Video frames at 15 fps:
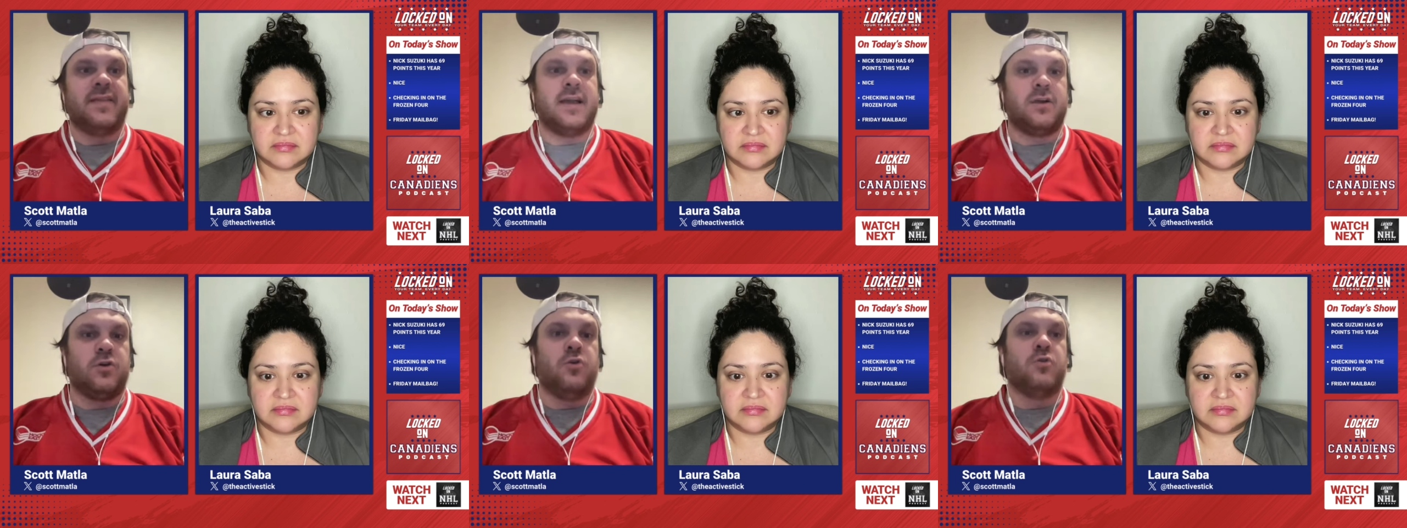
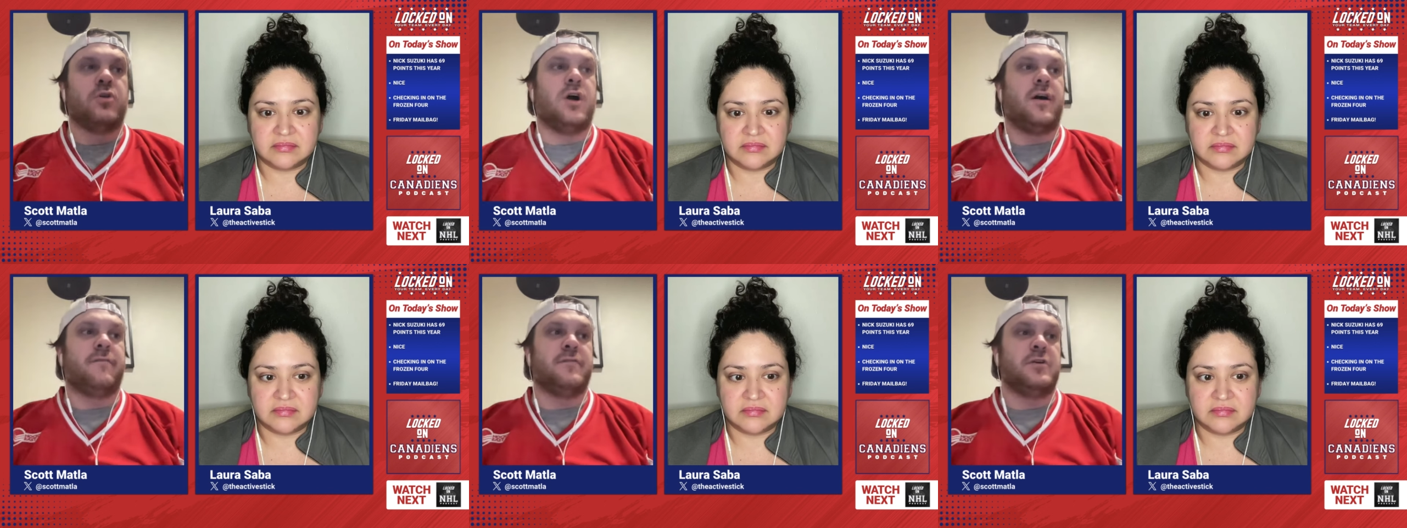Speaker 1: and that
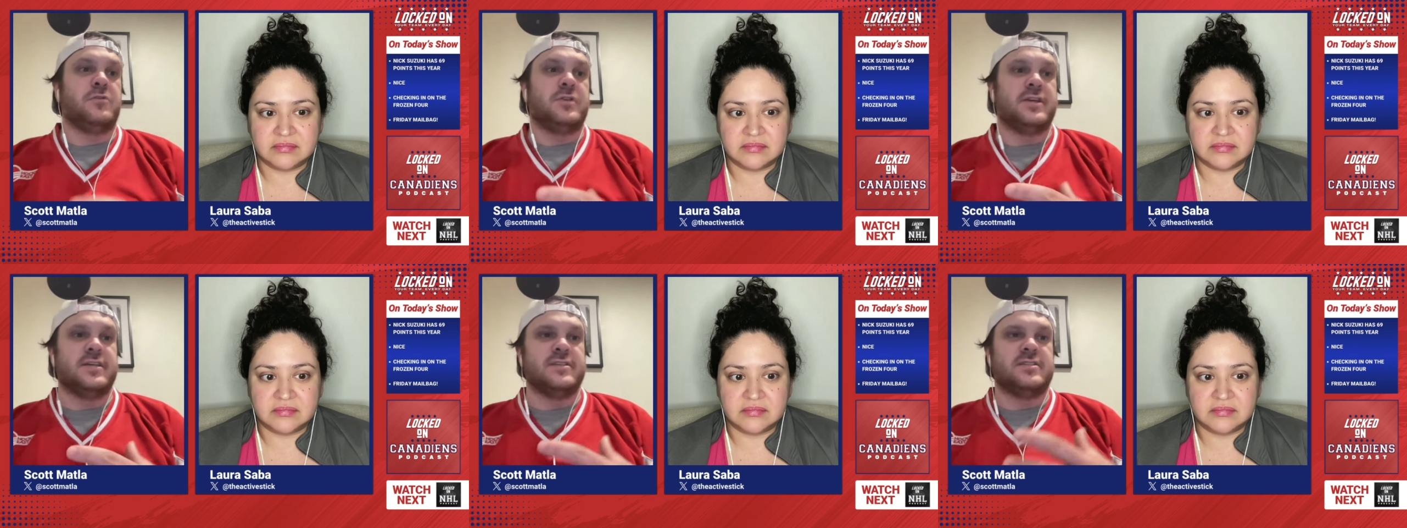cole
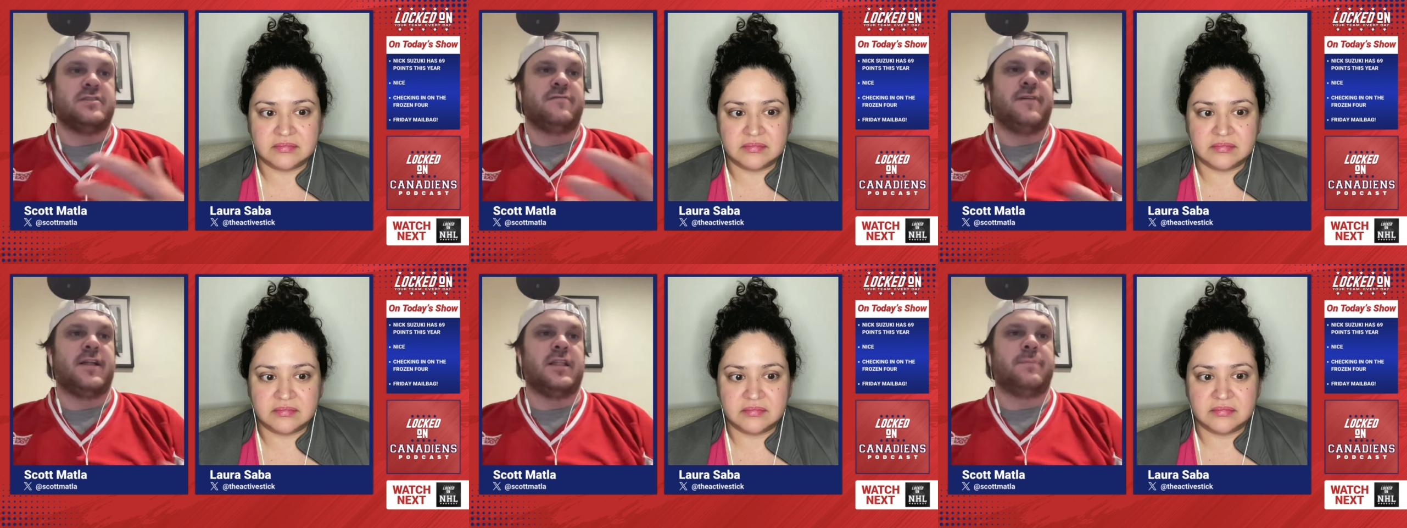caufield
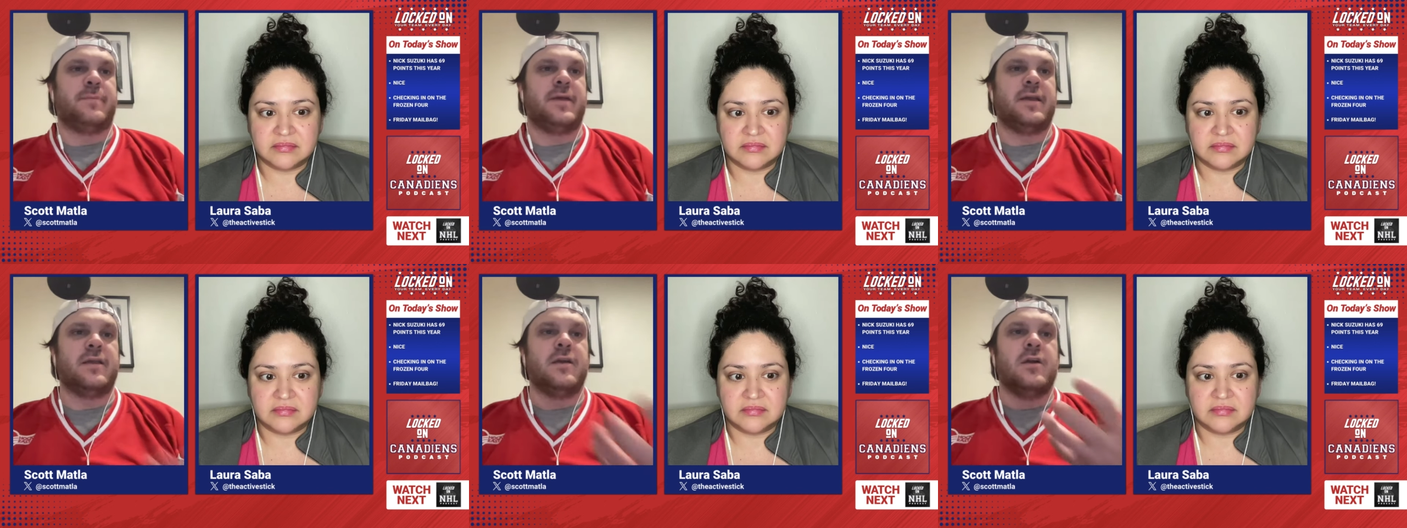is
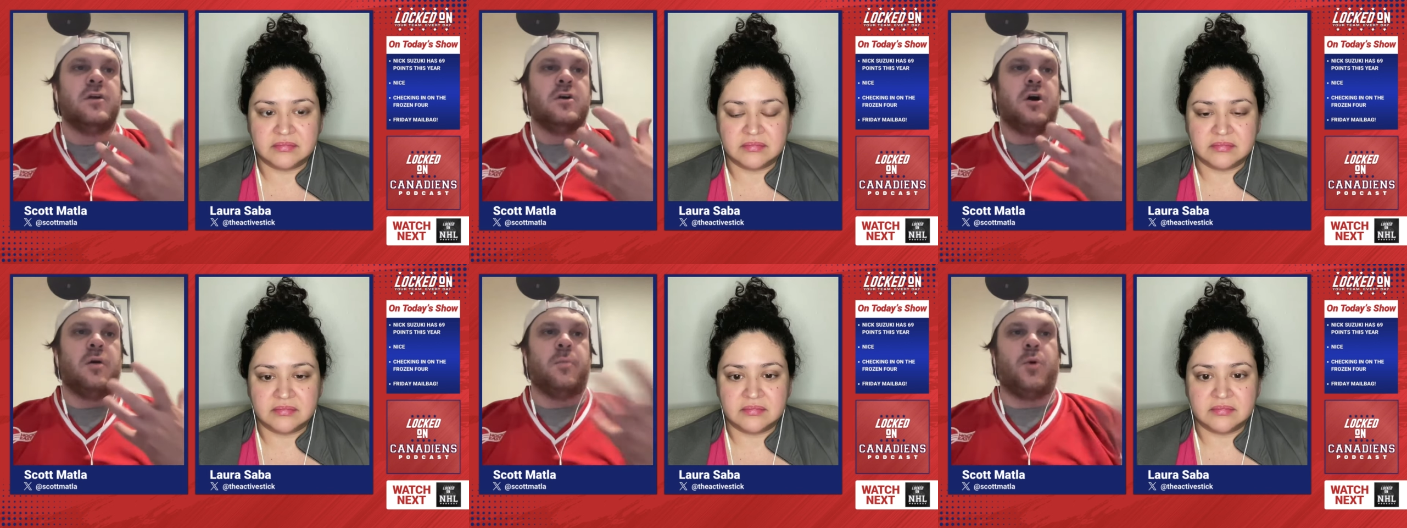developing
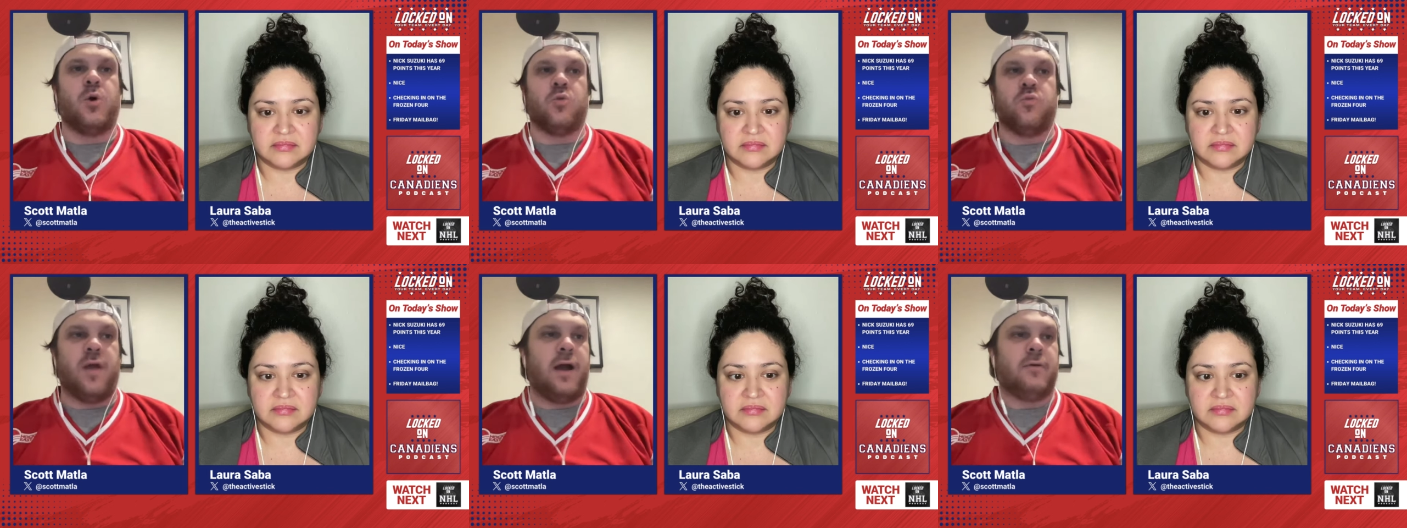a
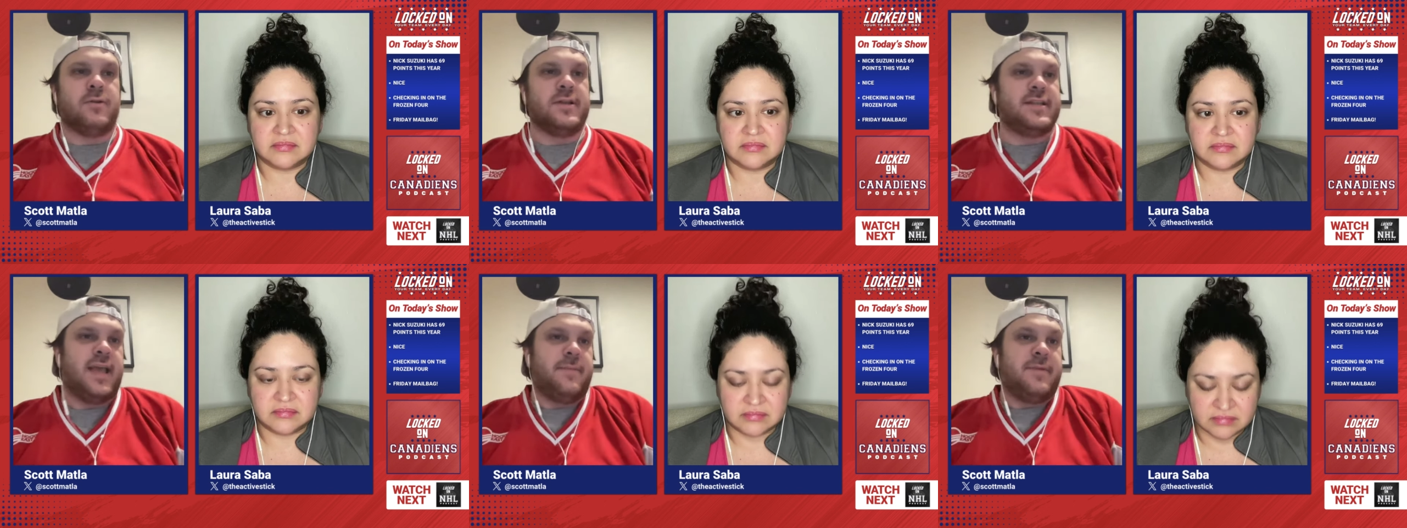more
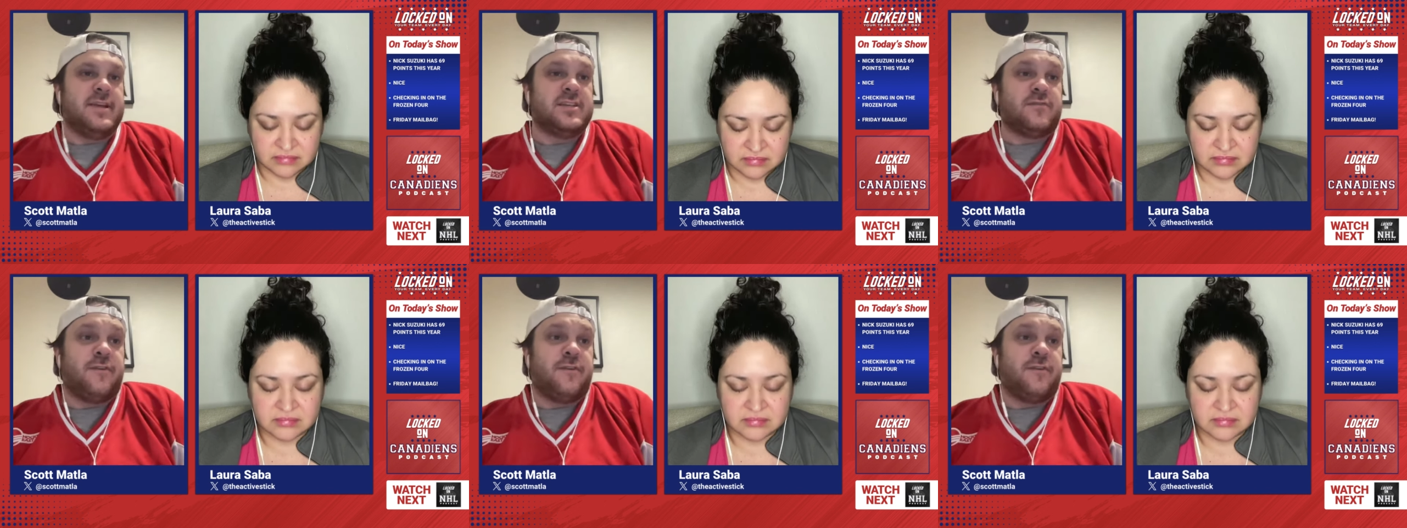rounded game he has